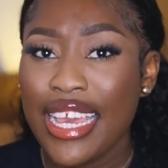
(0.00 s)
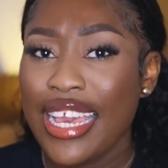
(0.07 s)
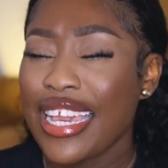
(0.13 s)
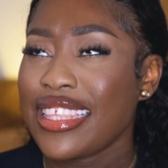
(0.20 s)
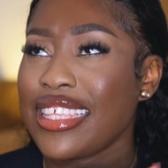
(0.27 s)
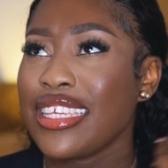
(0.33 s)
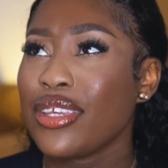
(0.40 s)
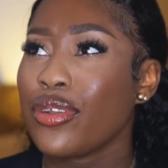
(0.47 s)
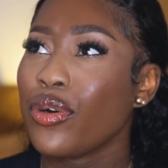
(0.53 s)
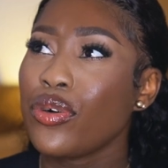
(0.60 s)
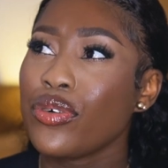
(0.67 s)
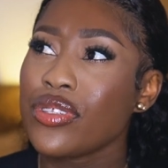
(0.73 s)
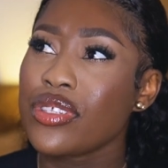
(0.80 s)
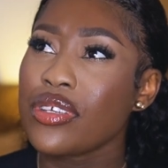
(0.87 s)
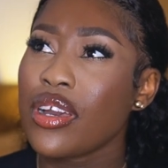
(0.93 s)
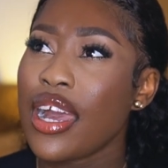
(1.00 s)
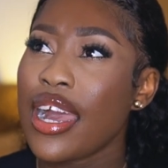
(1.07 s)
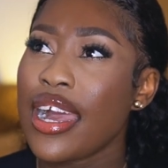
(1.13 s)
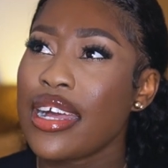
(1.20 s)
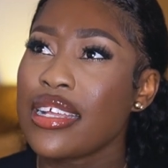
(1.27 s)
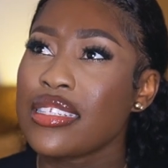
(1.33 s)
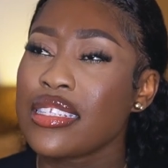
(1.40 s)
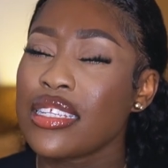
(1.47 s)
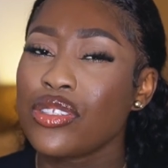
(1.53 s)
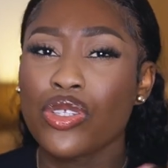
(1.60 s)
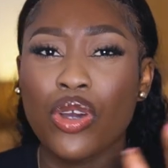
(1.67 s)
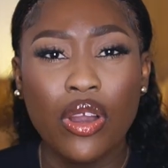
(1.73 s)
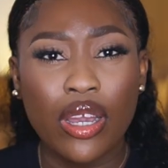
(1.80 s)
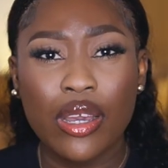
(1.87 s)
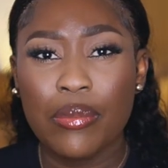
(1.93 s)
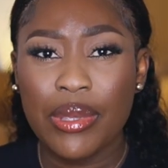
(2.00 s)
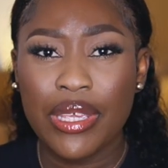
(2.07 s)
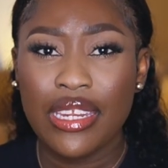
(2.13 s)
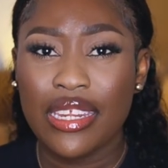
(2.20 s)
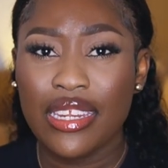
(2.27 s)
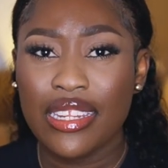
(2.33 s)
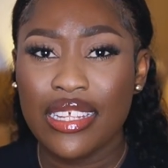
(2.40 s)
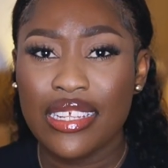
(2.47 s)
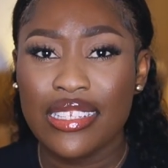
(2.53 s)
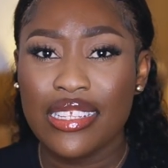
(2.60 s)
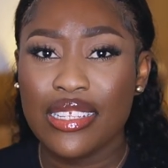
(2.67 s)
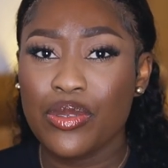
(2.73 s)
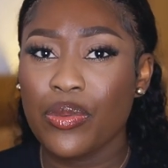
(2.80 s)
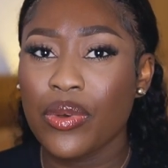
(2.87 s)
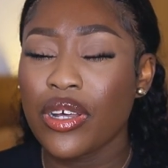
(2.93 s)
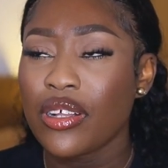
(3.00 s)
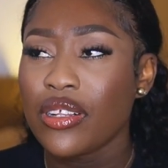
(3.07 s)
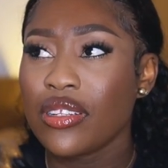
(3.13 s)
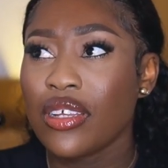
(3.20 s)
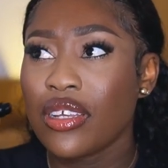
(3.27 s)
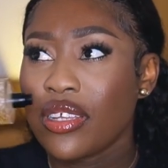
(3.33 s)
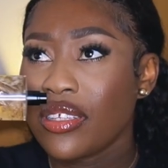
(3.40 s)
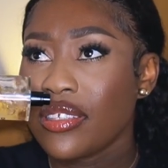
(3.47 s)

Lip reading: I think it also has tonka bean in this as well.